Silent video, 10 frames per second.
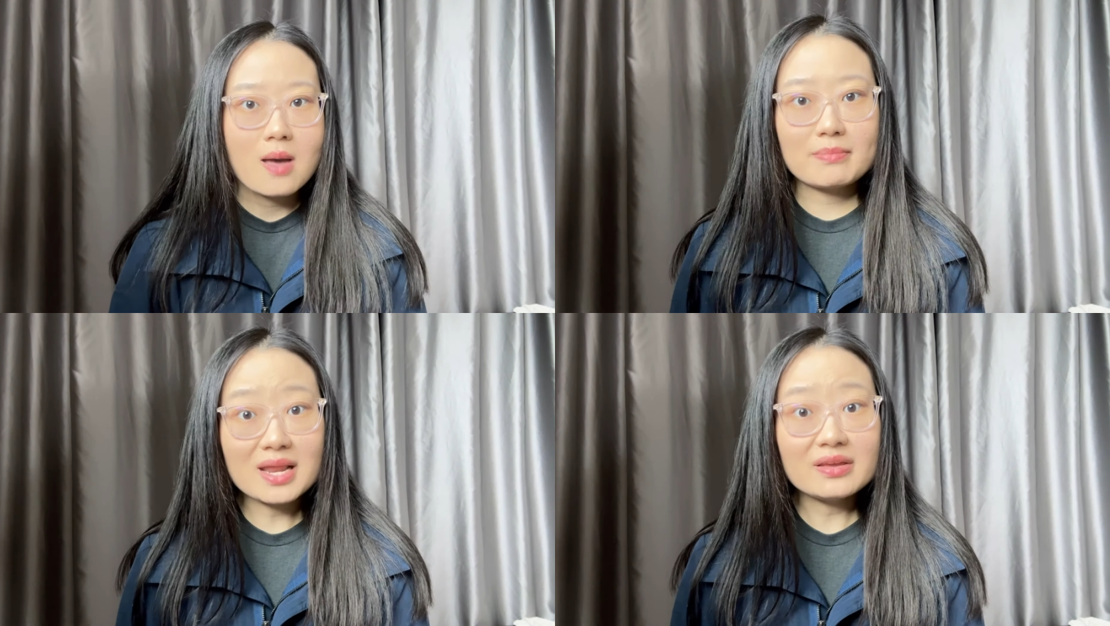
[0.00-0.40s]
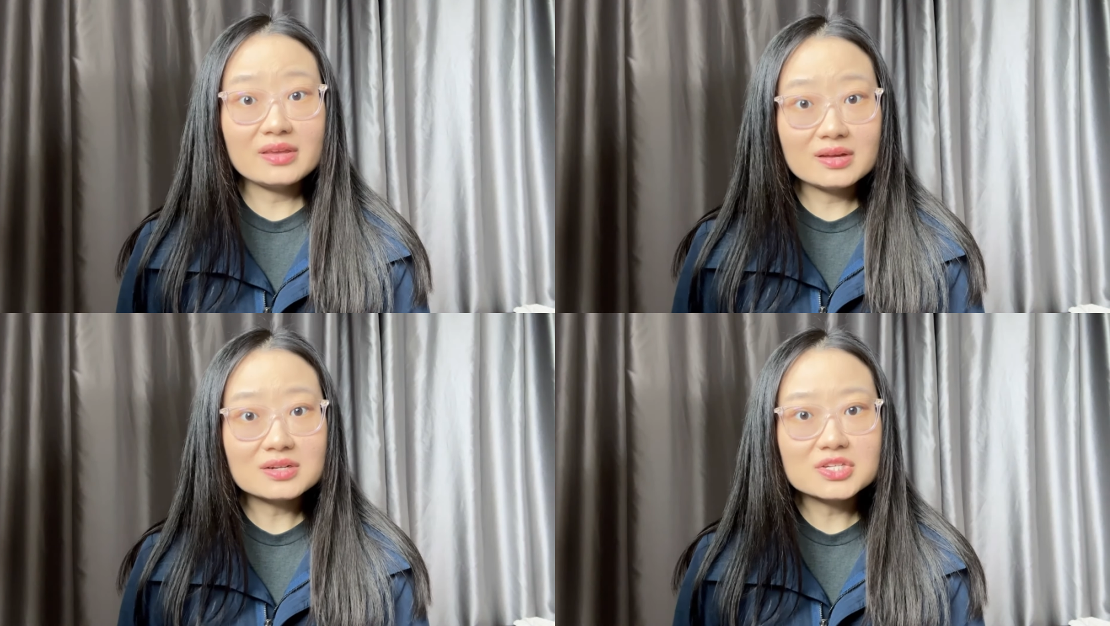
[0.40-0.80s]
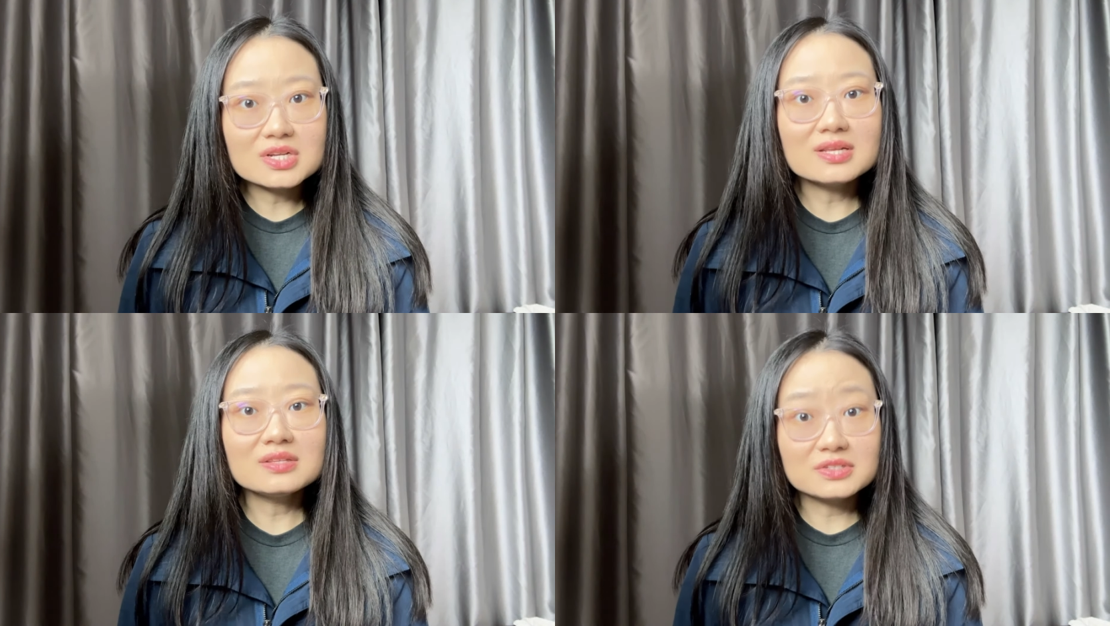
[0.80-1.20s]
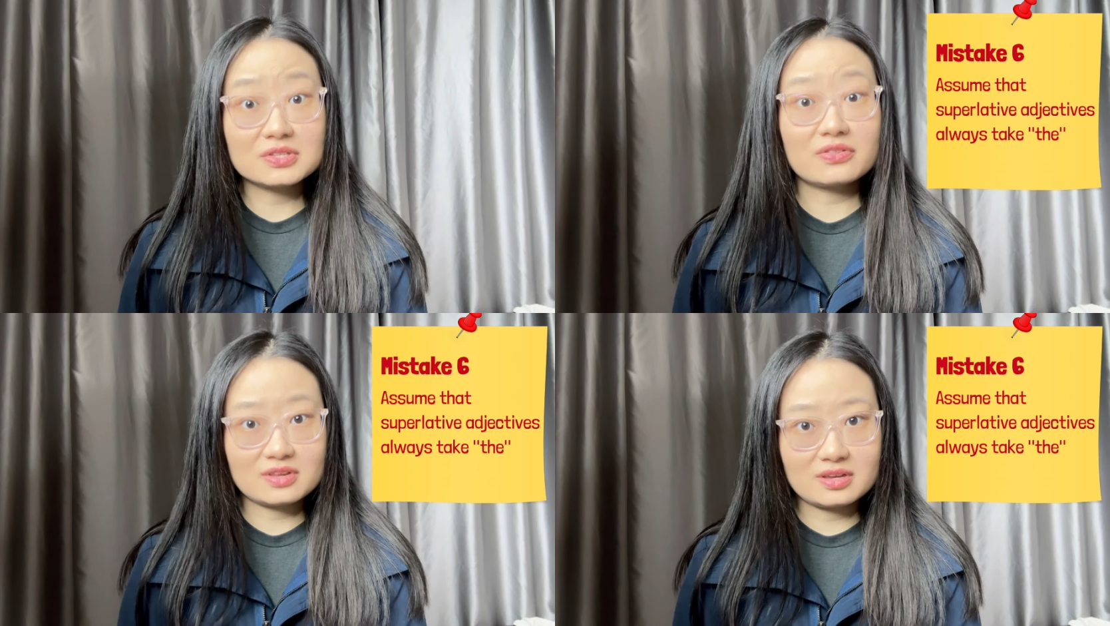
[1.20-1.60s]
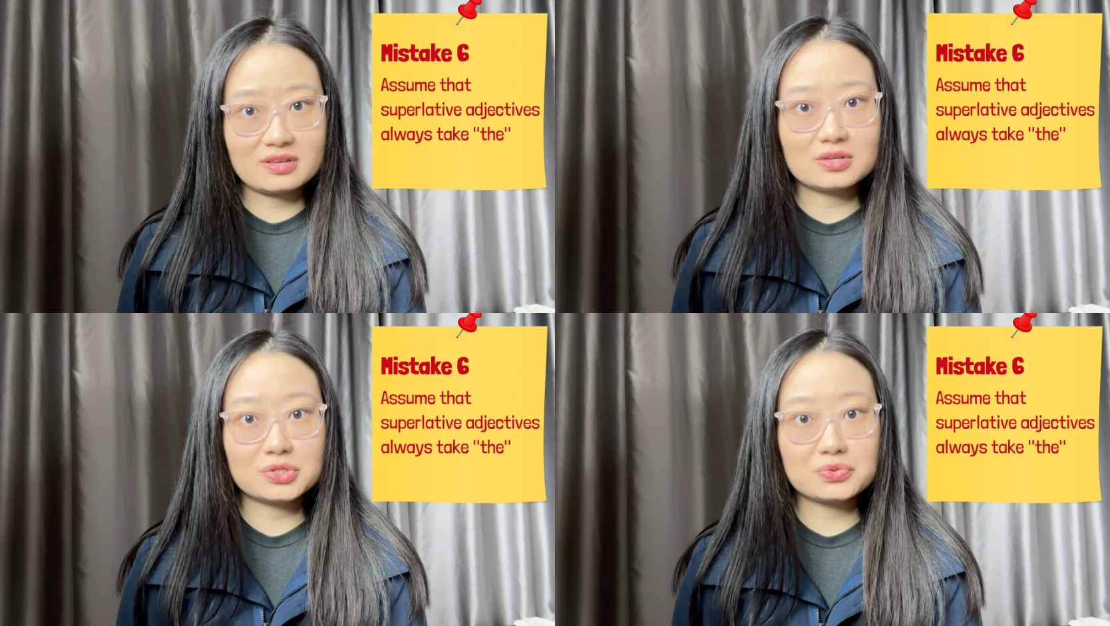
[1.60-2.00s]
Many English learners
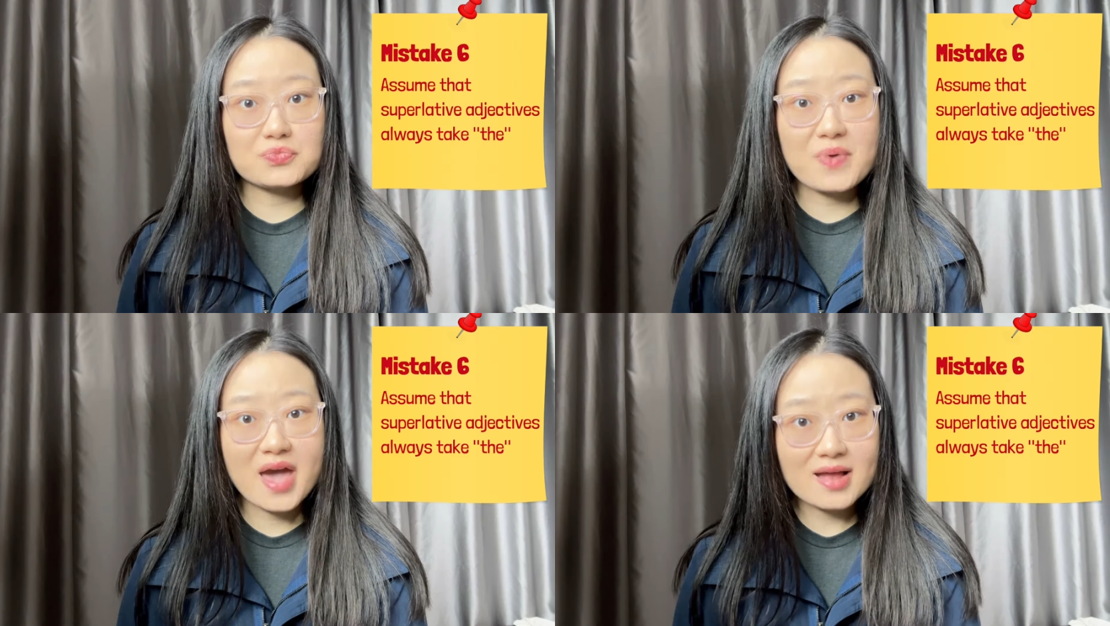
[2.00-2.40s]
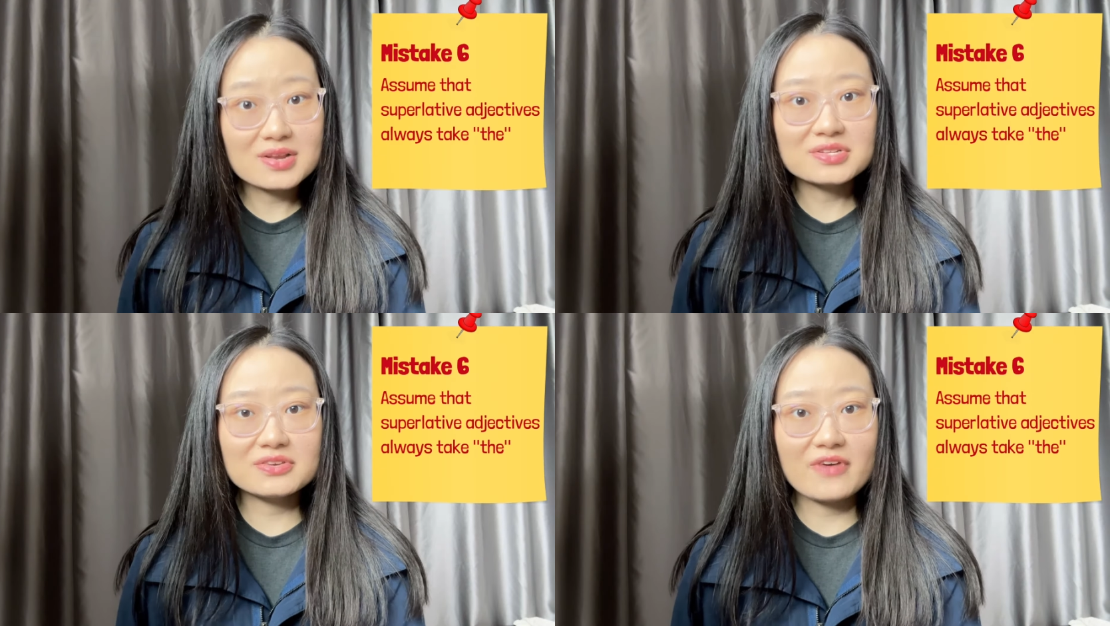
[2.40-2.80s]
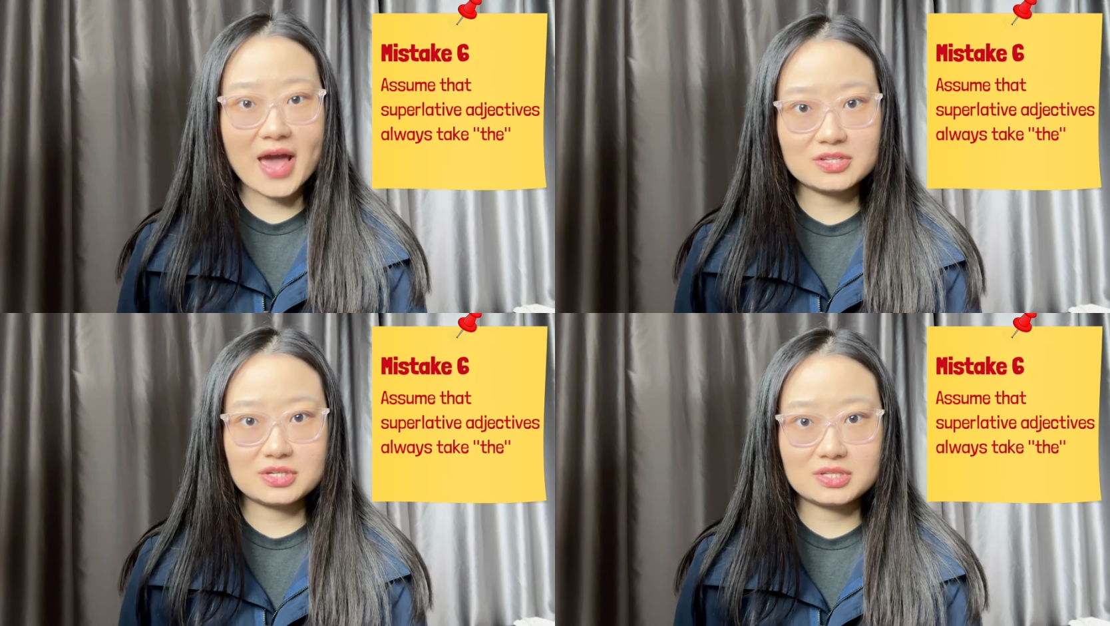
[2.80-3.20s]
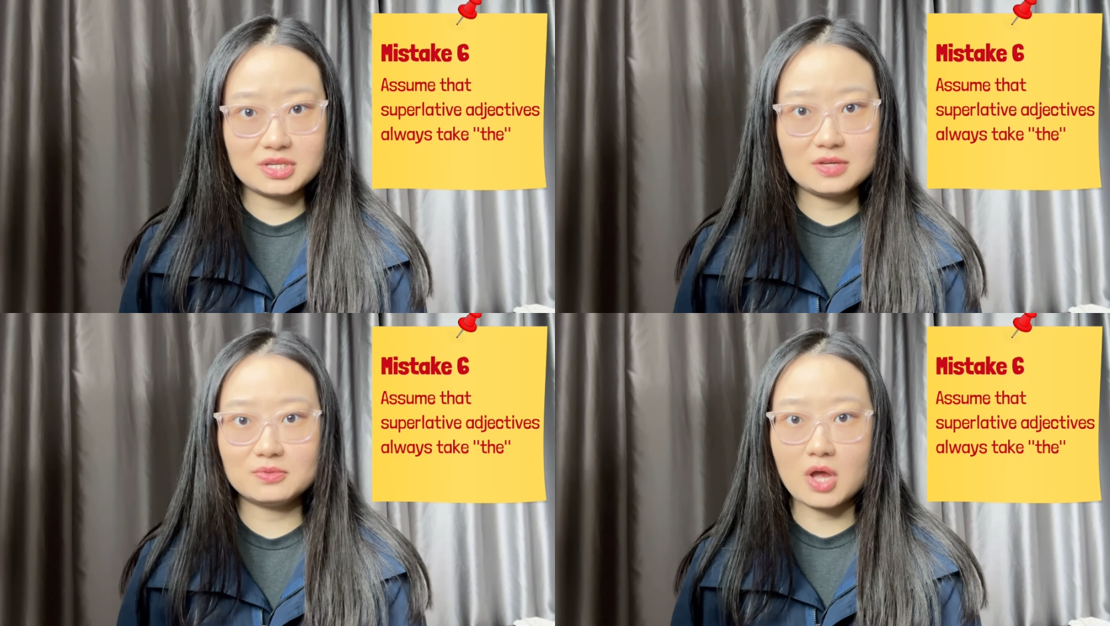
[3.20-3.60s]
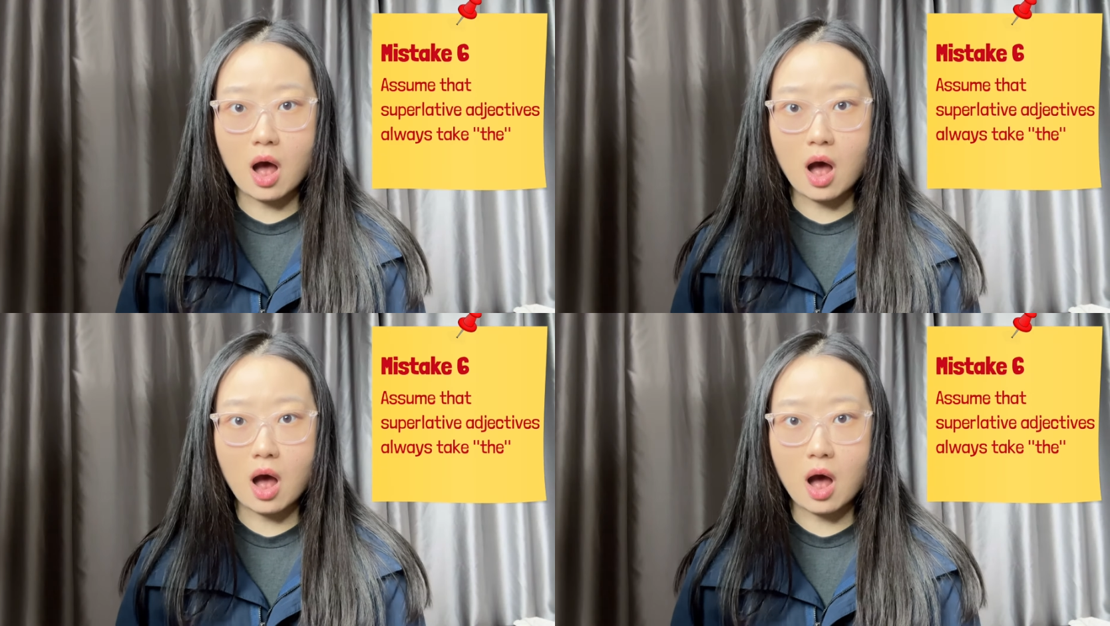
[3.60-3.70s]
think superlative adjectives